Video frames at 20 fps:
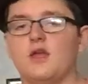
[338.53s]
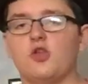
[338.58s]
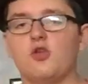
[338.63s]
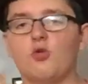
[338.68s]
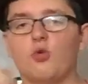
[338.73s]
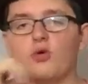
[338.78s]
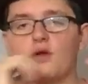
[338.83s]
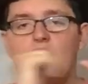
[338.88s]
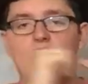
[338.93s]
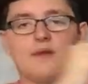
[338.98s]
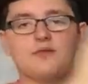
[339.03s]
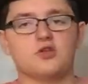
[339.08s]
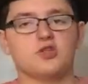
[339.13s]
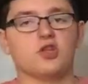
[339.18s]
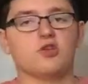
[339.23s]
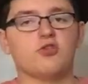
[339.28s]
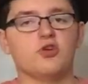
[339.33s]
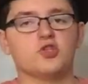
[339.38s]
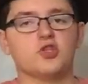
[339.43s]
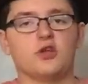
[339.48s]
You will capture
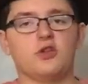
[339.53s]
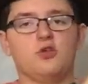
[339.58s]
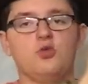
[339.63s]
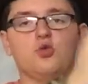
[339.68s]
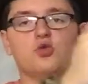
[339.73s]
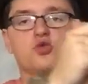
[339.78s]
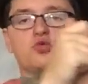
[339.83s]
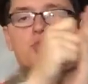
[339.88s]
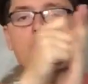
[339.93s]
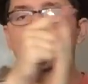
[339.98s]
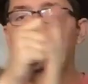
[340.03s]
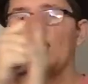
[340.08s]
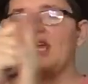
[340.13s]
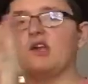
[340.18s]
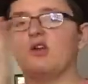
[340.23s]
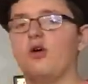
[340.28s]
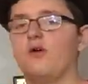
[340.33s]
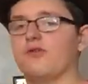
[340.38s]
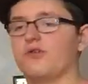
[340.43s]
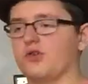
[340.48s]
the creature and you will drag
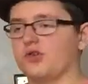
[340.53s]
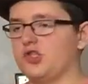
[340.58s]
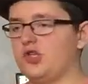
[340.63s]
it over